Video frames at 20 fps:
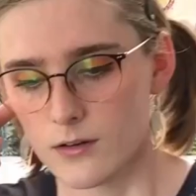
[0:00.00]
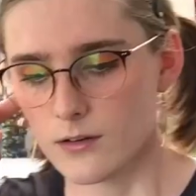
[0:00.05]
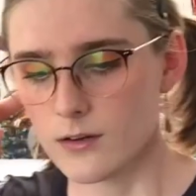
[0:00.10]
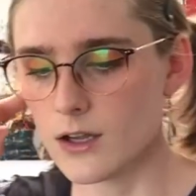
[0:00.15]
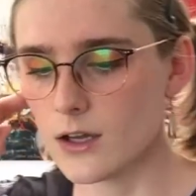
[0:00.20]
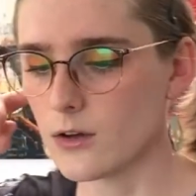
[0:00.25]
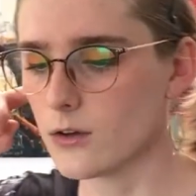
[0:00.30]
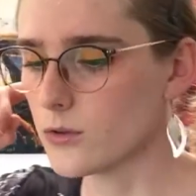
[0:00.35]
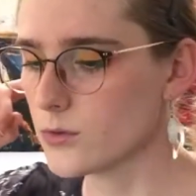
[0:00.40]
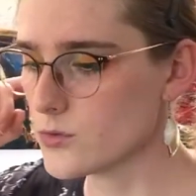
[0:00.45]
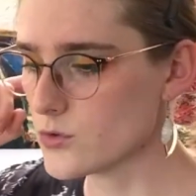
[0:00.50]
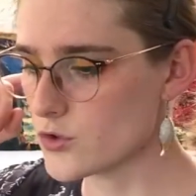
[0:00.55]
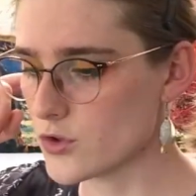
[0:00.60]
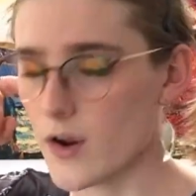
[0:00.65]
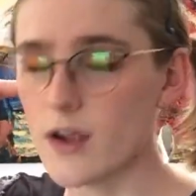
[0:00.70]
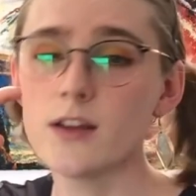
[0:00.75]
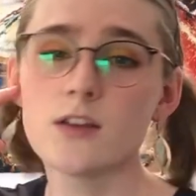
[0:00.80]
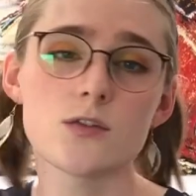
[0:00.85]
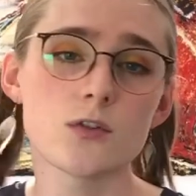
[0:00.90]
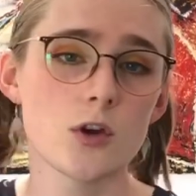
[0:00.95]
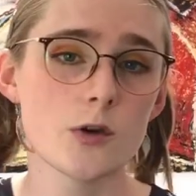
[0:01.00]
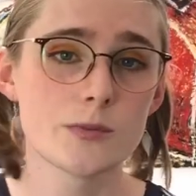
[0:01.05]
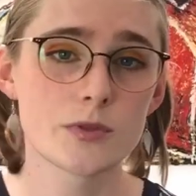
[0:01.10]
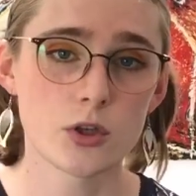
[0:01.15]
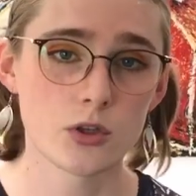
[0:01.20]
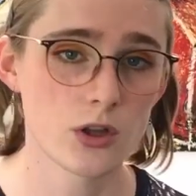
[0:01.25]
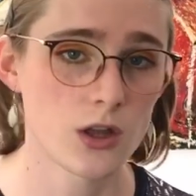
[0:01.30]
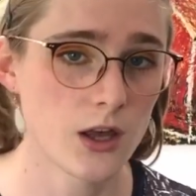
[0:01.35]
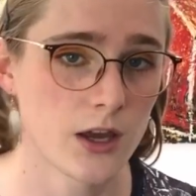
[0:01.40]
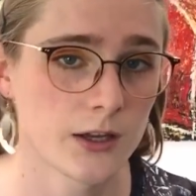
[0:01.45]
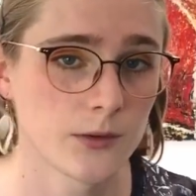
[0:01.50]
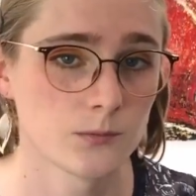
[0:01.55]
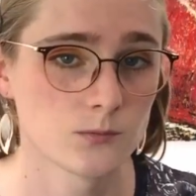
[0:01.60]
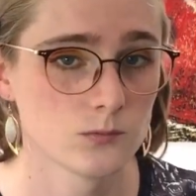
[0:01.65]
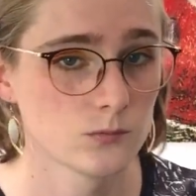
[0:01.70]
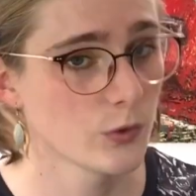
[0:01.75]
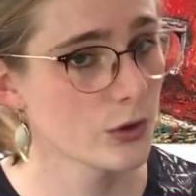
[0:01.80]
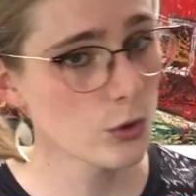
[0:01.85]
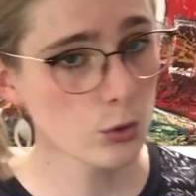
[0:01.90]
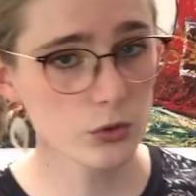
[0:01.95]
Now, transphobes online,
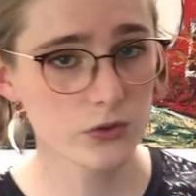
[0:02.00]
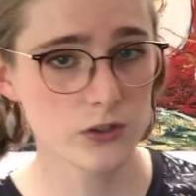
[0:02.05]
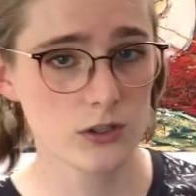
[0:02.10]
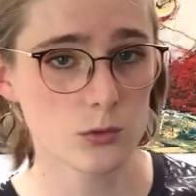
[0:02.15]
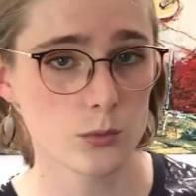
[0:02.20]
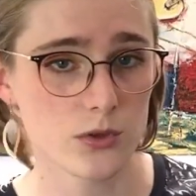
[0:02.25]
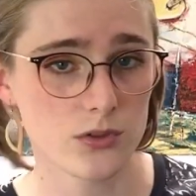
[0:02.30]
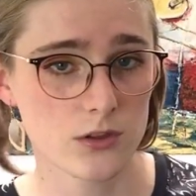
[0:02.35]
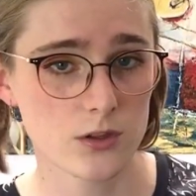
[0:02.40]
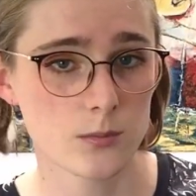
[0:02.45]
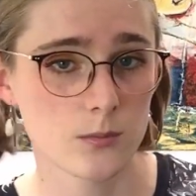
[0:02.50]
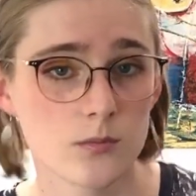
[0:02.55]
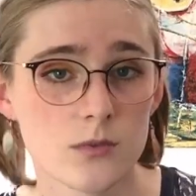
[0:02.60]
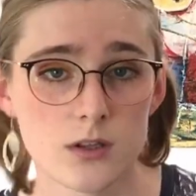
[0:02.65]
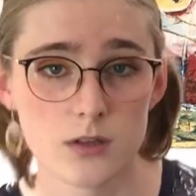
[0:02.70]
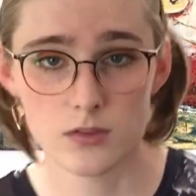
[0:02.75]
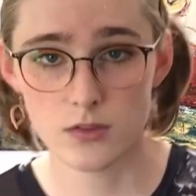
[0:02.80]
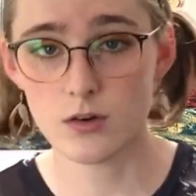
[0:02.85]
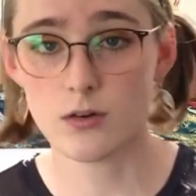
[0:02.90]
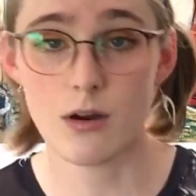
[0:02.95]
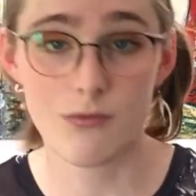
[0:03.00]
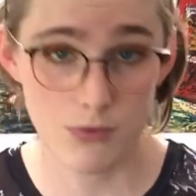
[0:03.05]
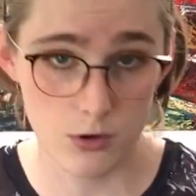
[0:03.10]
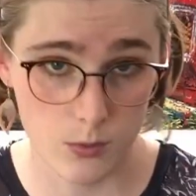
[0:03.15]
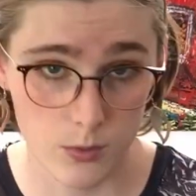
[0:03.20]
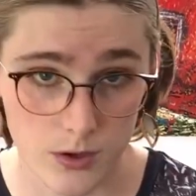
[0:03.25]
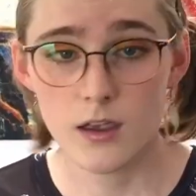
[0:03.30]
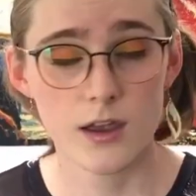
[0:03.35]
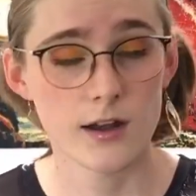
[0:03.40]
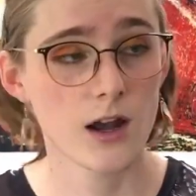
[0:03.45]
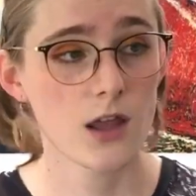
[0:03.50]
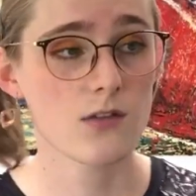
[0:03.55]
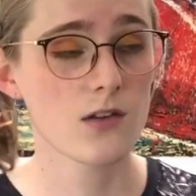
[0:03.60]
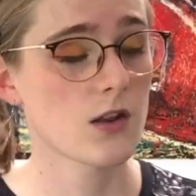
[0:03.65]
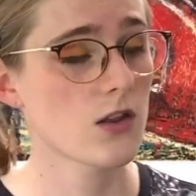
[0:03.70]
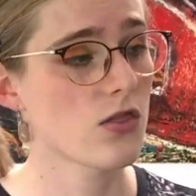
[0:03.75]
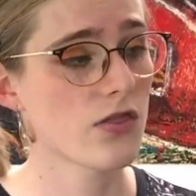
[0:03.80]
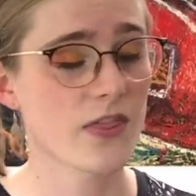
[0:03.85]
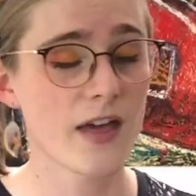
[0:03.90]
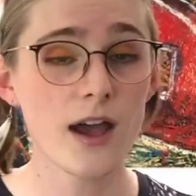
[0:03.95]
we all deal with them. They're everywhere. And I've had
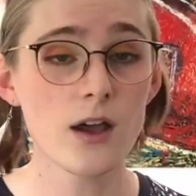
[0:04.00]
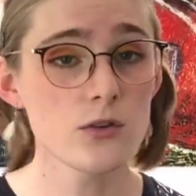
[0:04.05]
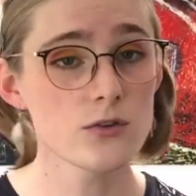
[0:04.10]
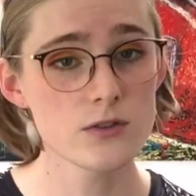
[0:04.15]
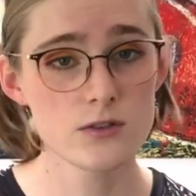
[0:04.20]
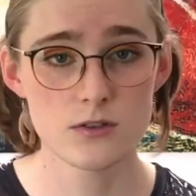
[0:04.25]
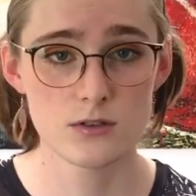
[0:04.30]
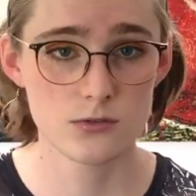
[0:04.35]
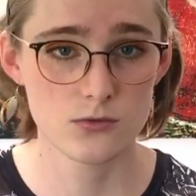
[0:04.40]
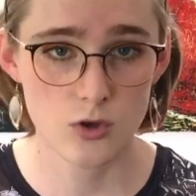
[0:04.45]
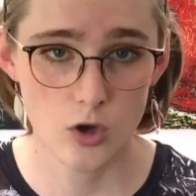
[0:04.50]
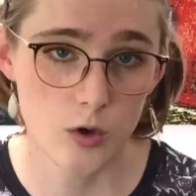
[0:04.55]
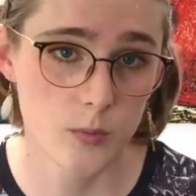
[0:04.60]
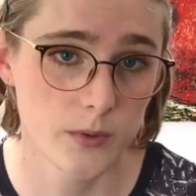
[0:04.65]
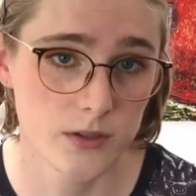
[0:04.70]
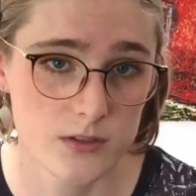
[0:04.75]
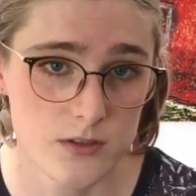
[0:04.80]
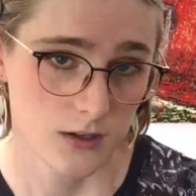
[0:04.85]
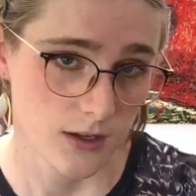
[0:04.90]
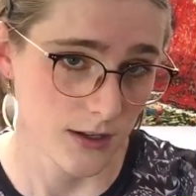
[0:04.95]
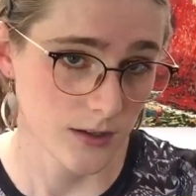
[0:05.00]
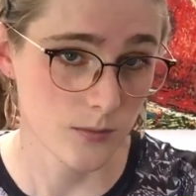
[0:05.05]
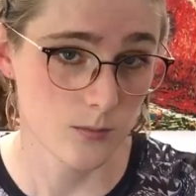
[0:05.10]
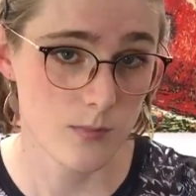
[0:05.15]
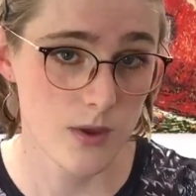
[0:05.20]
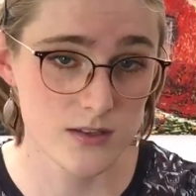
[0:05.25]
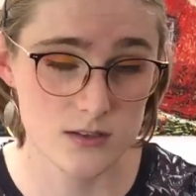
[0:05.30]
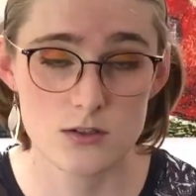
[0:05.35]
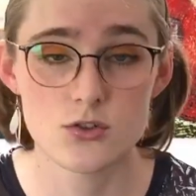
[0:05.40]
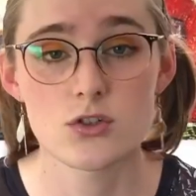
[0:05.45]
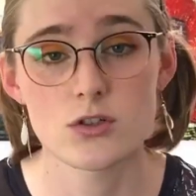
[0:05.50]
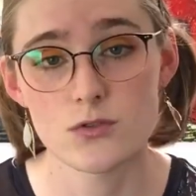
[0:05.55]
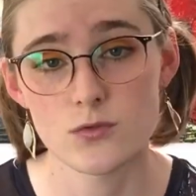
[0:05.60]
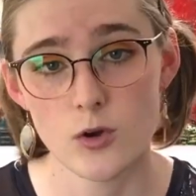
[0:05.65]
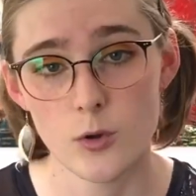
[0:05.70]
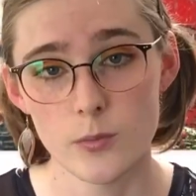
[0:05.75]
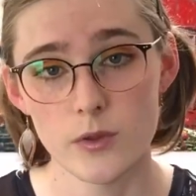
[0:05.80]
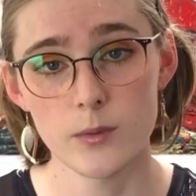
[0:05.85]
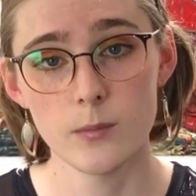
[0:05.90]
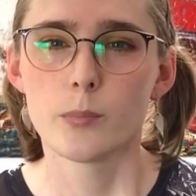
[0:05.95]
thousands of comments and messages
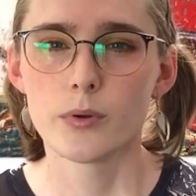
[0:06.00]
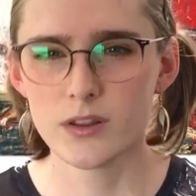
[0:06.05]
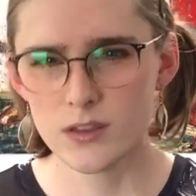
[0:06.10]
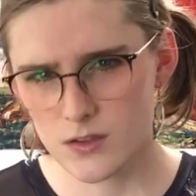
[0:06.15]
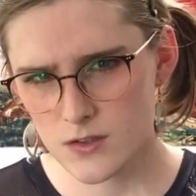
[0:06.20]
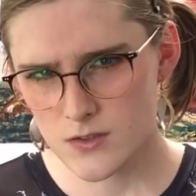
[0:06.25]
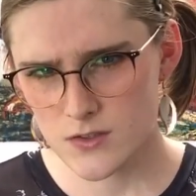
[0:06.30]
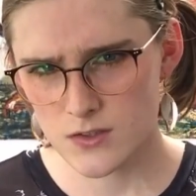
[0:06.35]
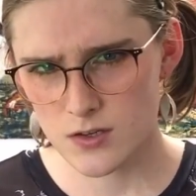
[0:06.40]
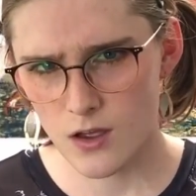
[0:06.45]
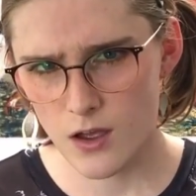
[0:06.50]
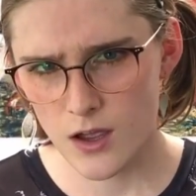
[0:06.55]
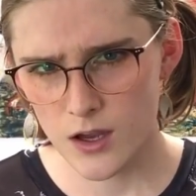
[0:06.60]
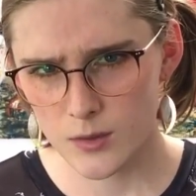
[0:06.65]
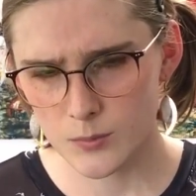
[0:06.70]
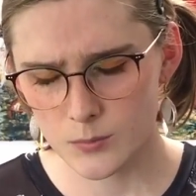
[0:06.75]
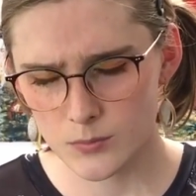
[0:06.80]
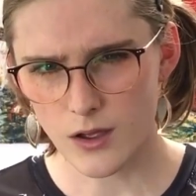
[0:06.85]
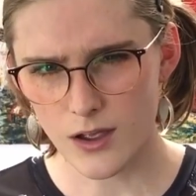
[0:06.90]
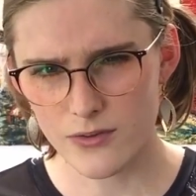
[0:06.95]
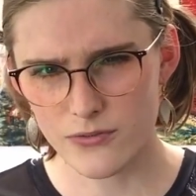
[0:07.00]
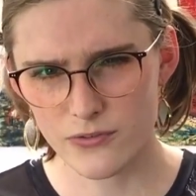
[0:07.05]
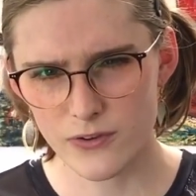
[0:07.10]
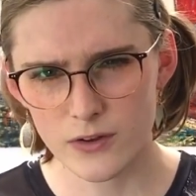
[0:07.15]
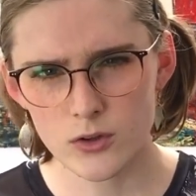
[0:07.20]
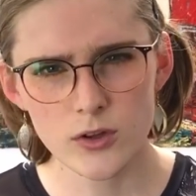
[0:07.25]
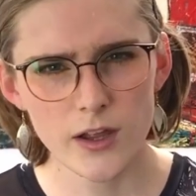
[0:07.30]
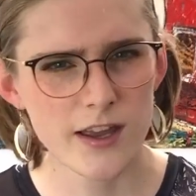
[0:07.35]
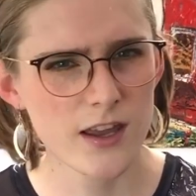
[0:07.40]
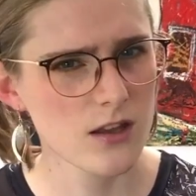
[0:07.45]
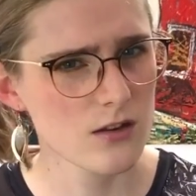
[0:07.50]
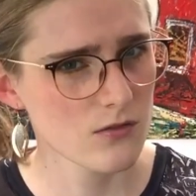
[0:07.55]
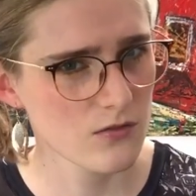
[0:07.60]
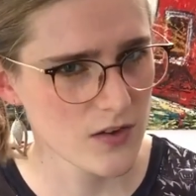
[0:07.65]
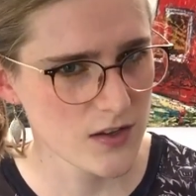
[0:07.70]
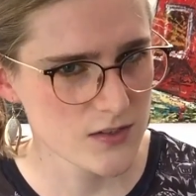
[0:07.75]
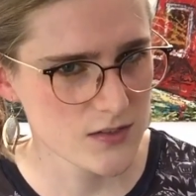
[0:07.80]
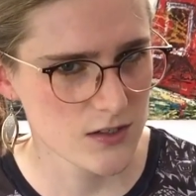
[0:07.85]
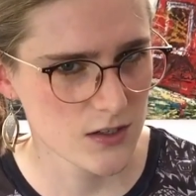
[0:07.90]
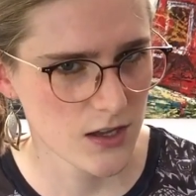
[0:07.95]
from them, but this time, I felt like
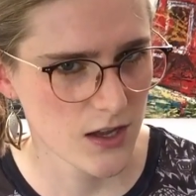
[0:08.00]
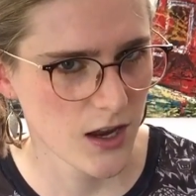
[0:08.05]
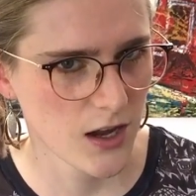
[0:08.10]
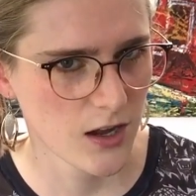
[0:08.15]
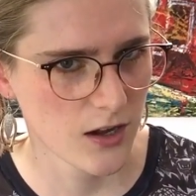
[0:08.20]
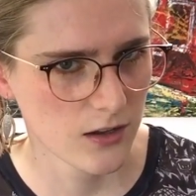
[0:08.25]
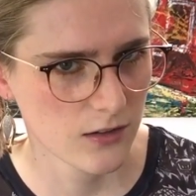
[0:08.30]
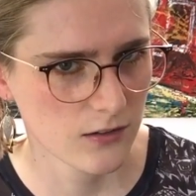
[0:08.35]
investigating.